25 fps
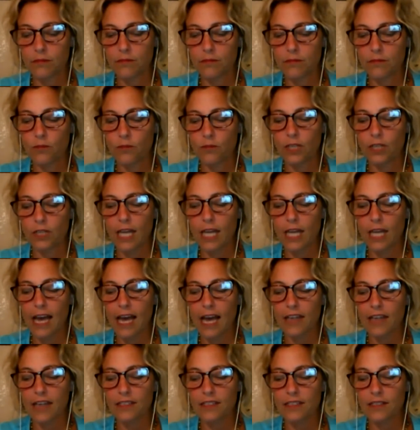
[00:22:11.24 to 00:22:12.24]

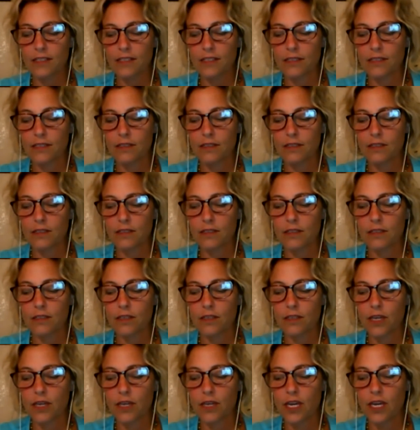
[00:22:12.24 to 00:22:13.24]
Relax
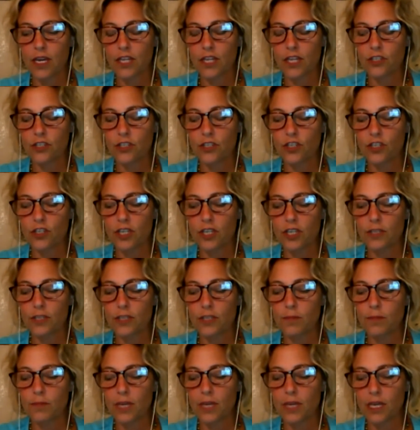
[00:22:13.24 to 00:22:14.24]
and just
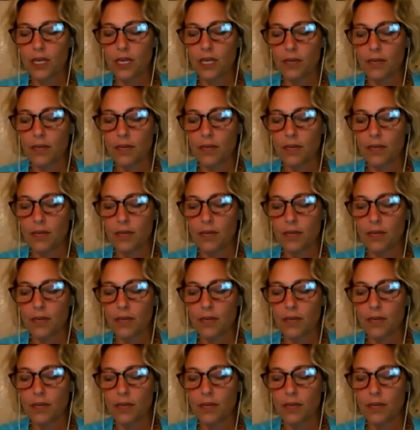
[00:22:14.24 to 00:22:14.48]
be.